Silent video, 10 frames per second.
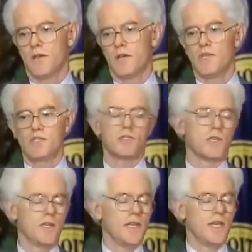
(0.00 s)
I mean,
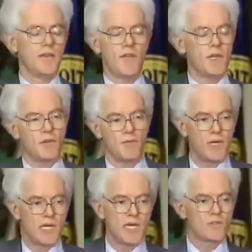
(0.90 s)
if anybody would
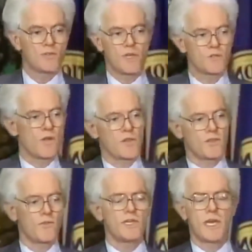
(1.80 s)
predict interest rates right
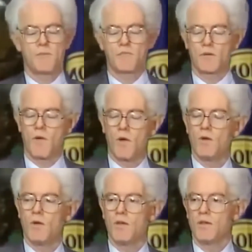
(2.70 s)
3 times in a
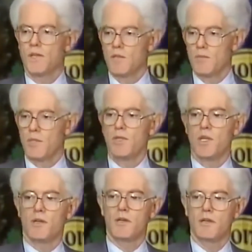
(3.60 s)
row, they'd be a
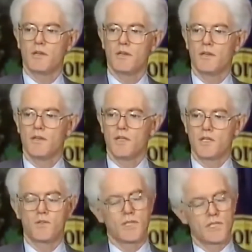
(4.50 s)
billionaire.
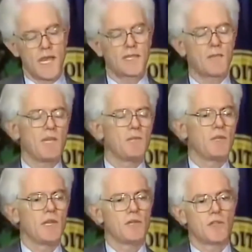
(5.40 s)
Considering there's not that many
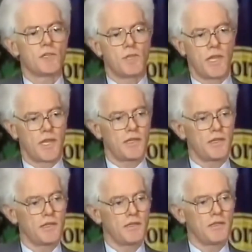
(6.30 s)
billionaires on the
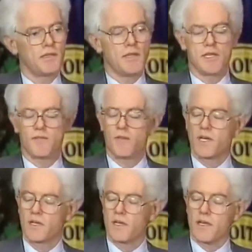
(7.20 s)
planet, it's
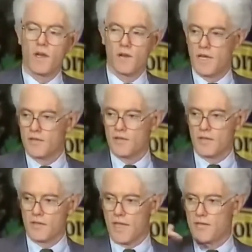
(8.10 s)
very,
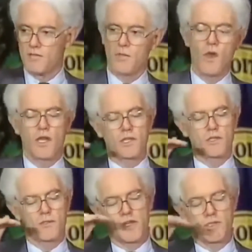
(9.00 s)
I had
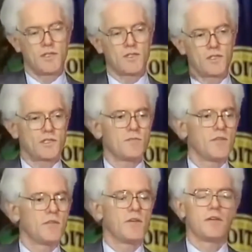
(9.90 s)
logic, so I had a syllogism
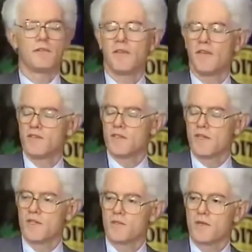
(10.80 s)
and
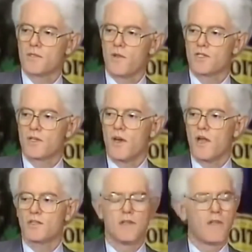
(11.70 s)
studied these when I was at Boston
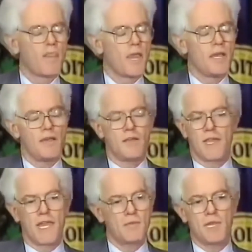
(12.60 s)
College.
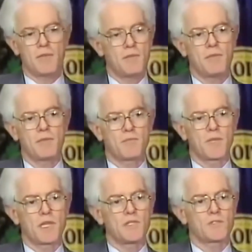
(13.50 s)
There can't be that many people who can
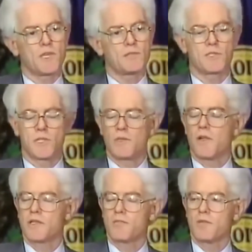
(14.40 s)
predict interest rates because there'd be
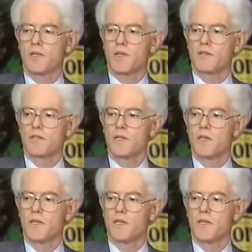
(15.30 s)
lots of billionaires.